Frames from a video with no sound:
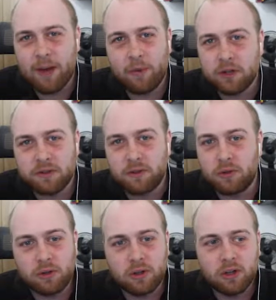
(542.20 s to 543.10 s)
much
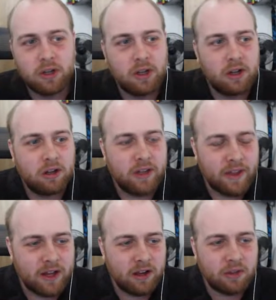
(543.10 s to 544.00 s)
for.
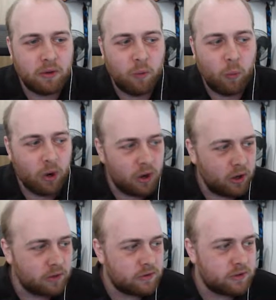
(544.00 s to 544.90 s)
They're like the
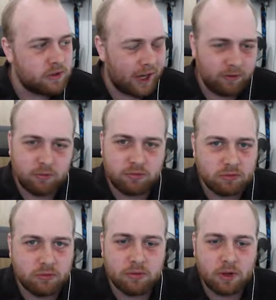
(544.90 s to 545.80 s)
worst Tavern
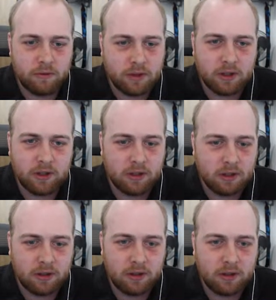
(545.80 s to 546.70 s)
Brawls, I think.
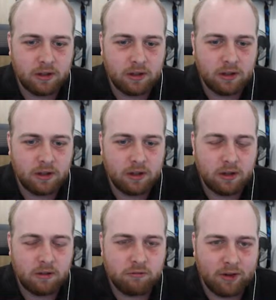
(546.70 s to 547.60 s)

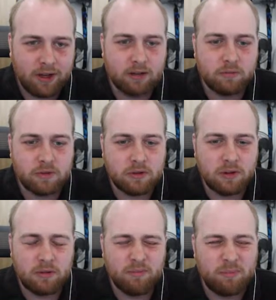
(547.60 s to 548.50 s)
Random's
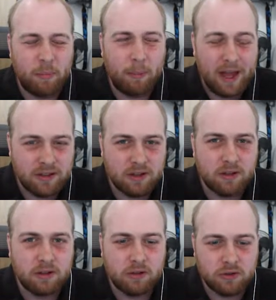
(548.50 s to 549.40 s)
better
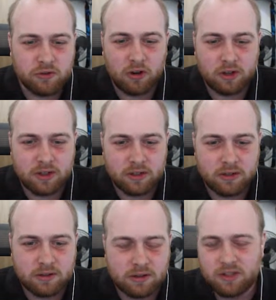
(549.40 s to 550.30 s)
than constructed.
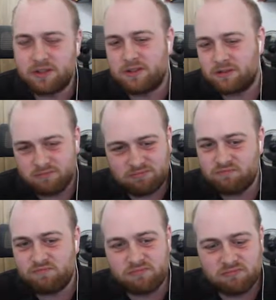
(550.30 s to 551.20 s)
Just,
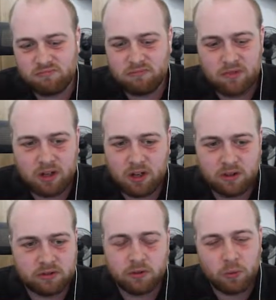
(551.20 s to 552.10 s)
I
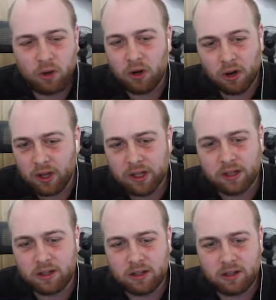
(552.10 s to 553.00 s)
do not
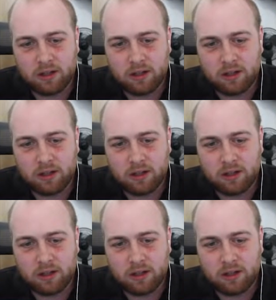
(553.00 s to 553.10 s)
like